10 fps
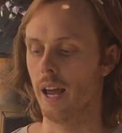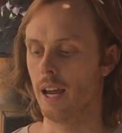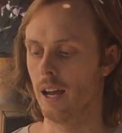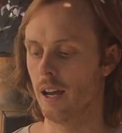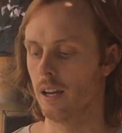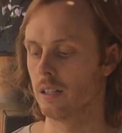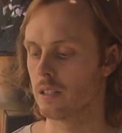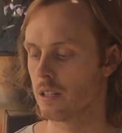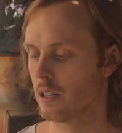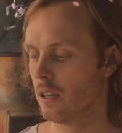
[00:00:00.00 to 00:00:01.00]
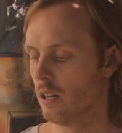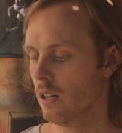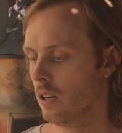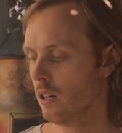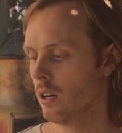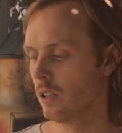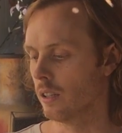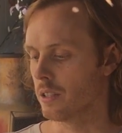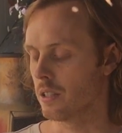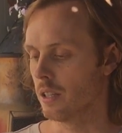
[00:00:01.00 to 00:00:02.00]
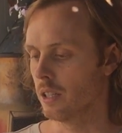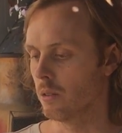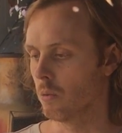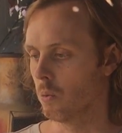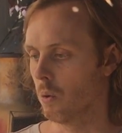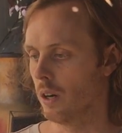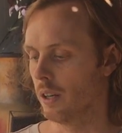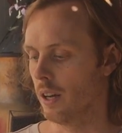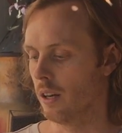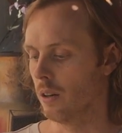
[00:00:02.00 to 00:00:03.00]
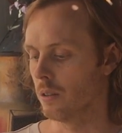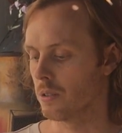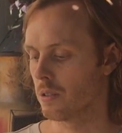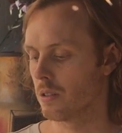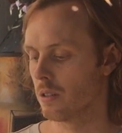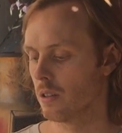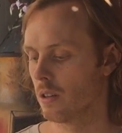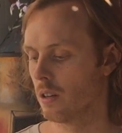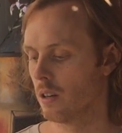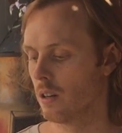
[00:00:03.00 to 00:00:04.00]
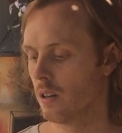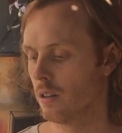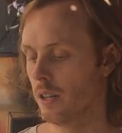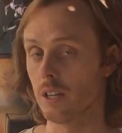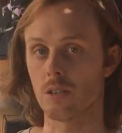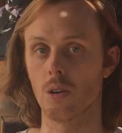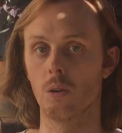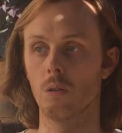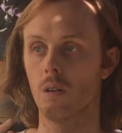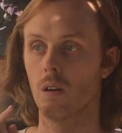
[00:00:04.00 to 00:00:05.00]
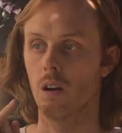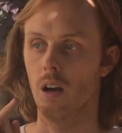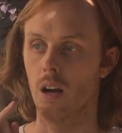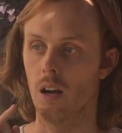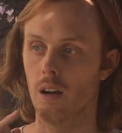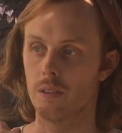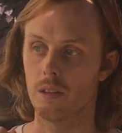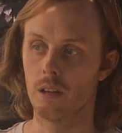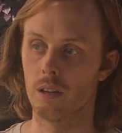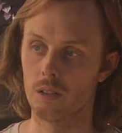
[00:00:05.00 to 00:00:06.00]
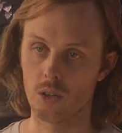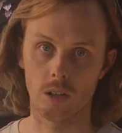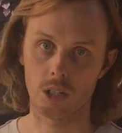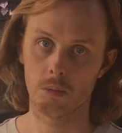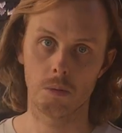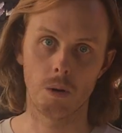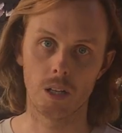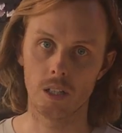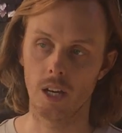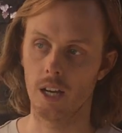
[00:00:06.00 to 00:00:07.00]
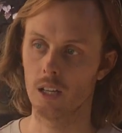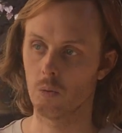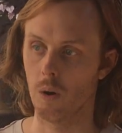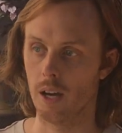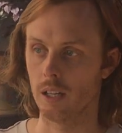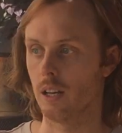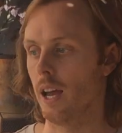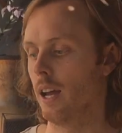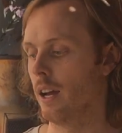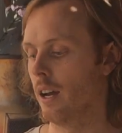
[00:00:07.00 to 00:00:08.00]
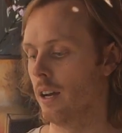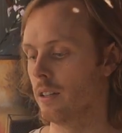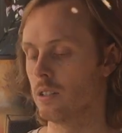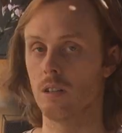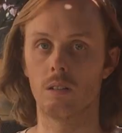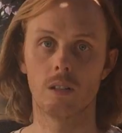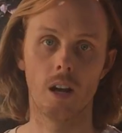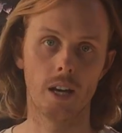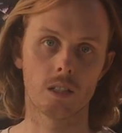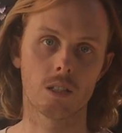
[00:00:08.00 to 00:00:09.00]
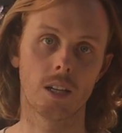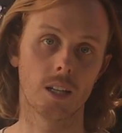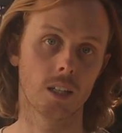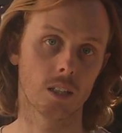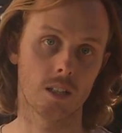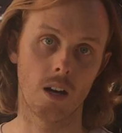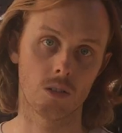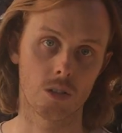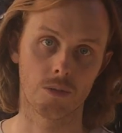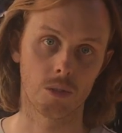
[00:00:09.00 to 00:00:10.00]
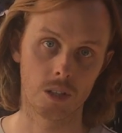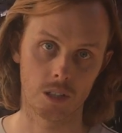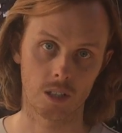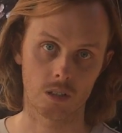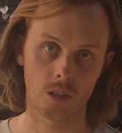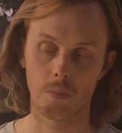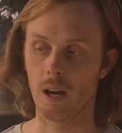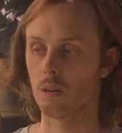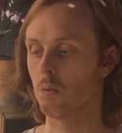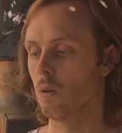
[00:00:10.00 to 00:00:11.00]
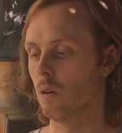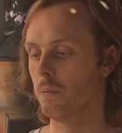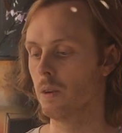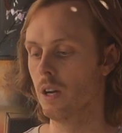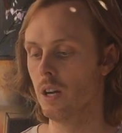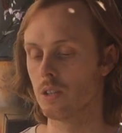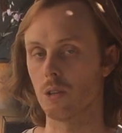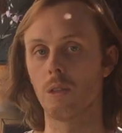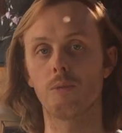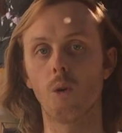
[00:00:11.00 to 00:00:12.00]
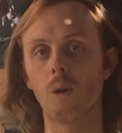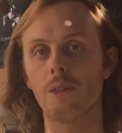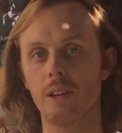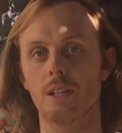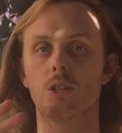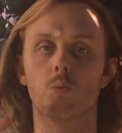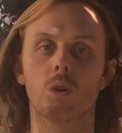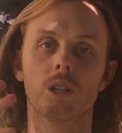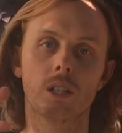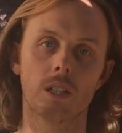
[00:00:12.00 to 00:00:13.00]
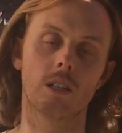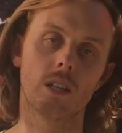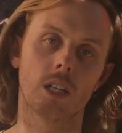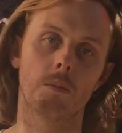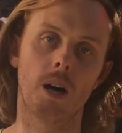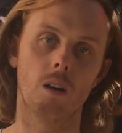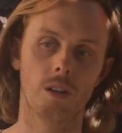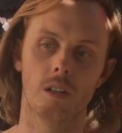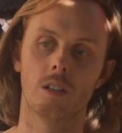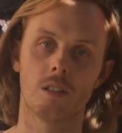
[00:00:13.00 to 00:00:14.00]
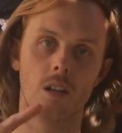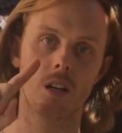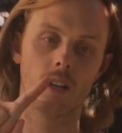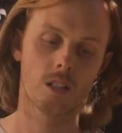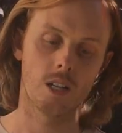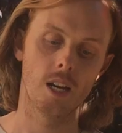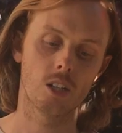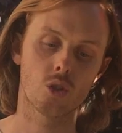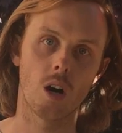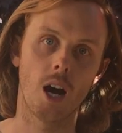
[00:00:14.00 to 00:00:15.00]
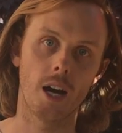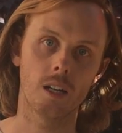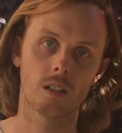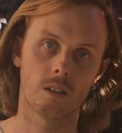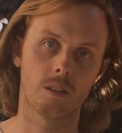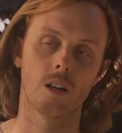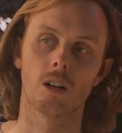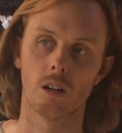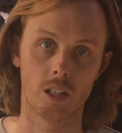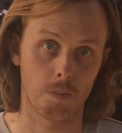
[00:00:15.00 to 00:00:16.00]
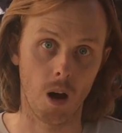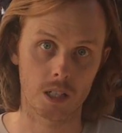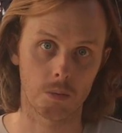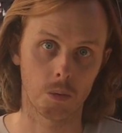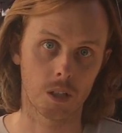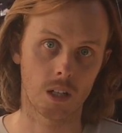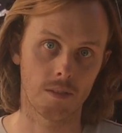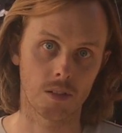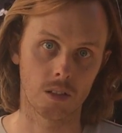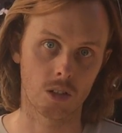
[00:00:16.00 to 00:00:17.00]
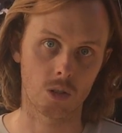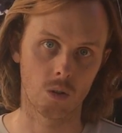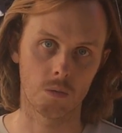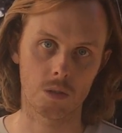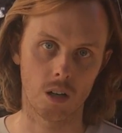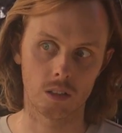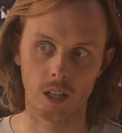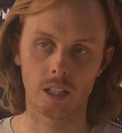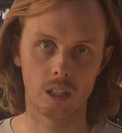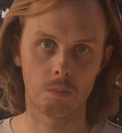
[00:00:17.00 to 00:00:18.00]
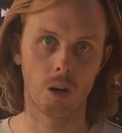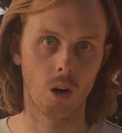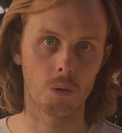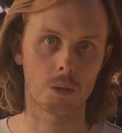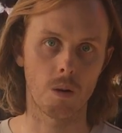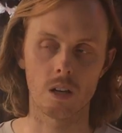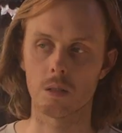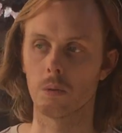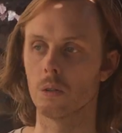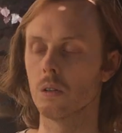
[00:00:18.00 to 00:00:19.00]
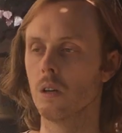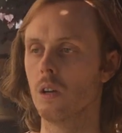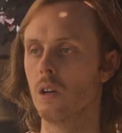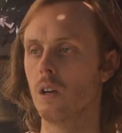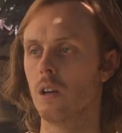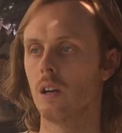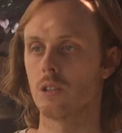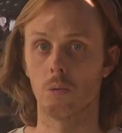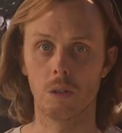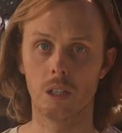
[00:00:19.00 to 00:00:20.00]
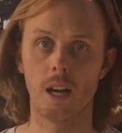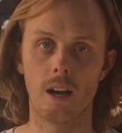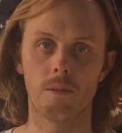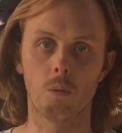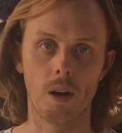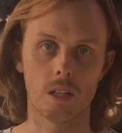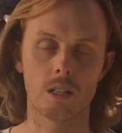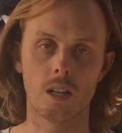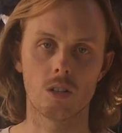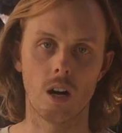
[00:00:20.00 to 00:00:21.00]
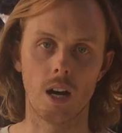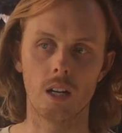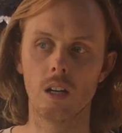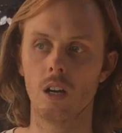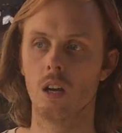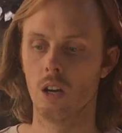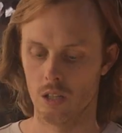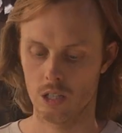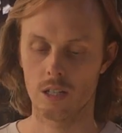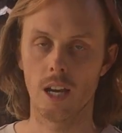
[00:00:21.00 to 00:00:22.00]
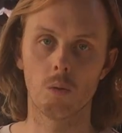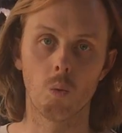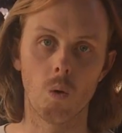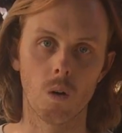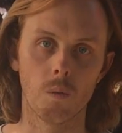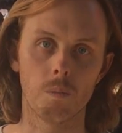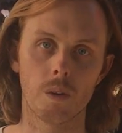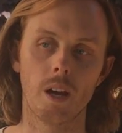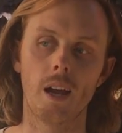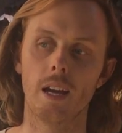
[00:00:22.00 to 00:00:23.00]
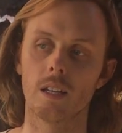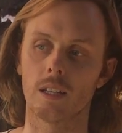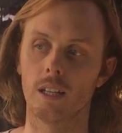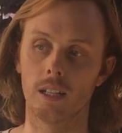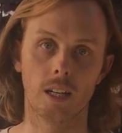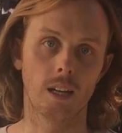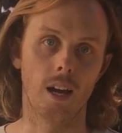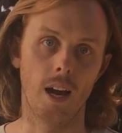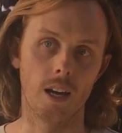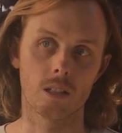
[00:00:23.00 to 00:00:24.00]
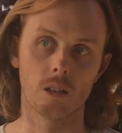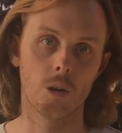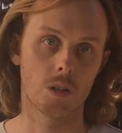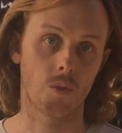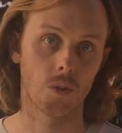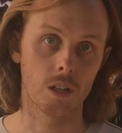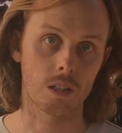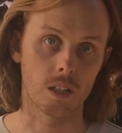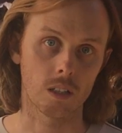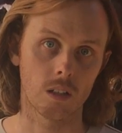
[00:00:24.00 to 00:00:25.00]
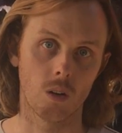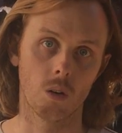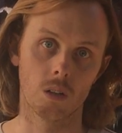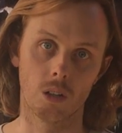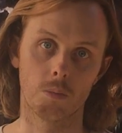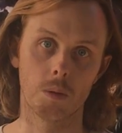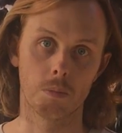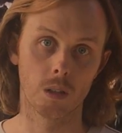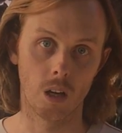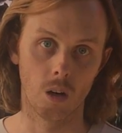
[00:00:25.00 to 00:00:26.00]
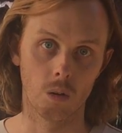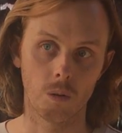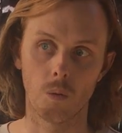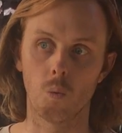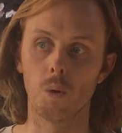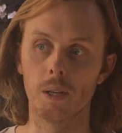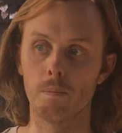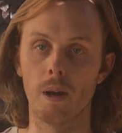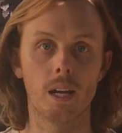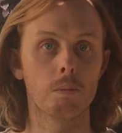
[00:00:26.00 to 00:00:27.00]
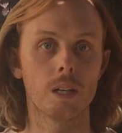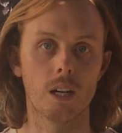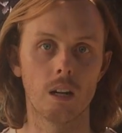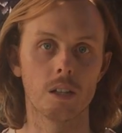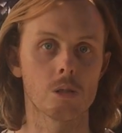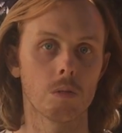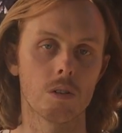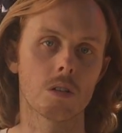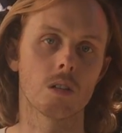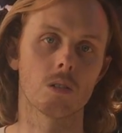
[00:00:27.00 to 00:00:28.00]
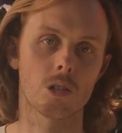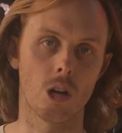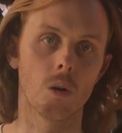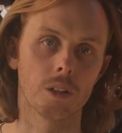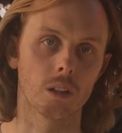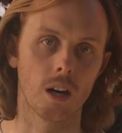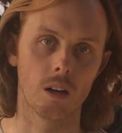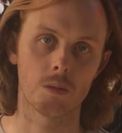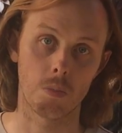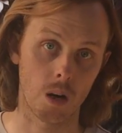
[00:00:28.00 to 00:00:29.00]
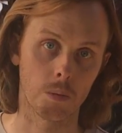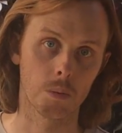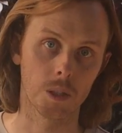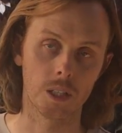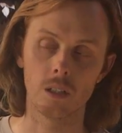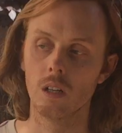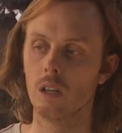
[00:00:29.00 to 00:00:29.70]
And let's see, what else? Yeah, so the trails are going to be muddy and wet, and nights can get down to freezing, so pack warm. So the four things you really need to think about is staying dry. It's possible we could have thunderstorms, unlikely, but always possible. So we need to have a way to stay dry, stay warm. It can get as low as freezing or a little bit below. We may be in areas where there's still snow on the ground, probably.